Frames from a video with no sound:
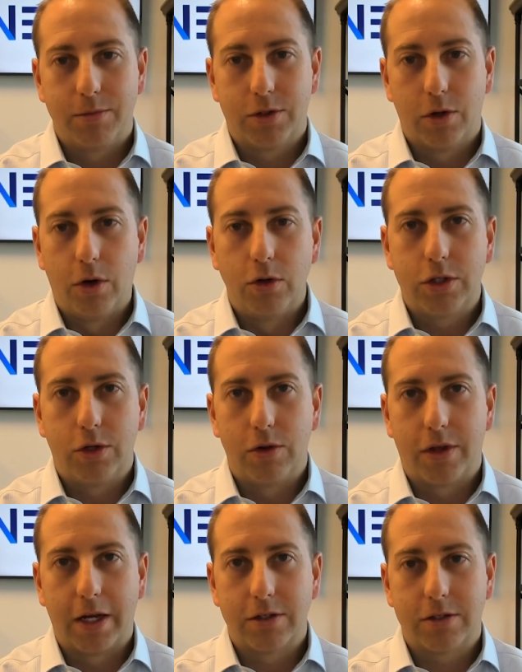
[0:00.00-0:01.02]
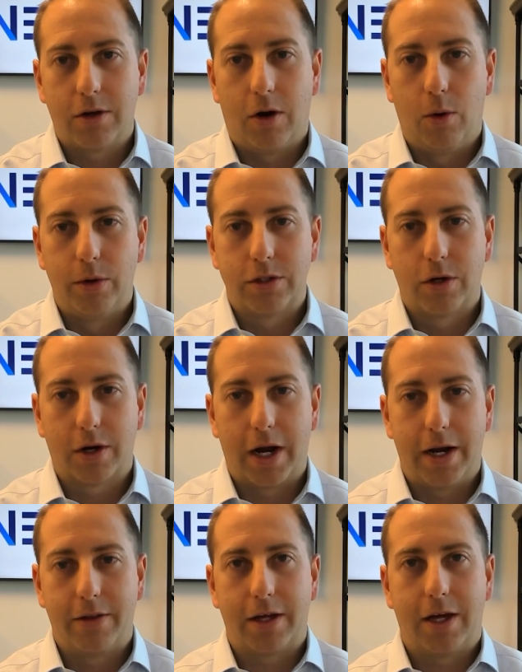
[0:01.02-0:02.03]
So those two things always are
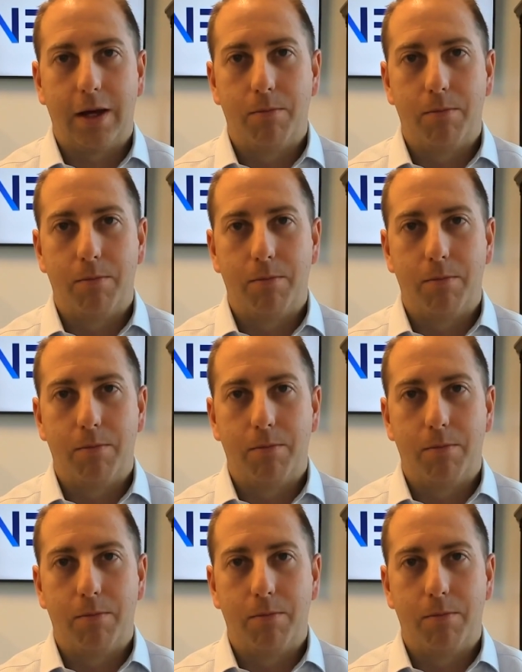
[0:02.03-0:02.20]
kind of the key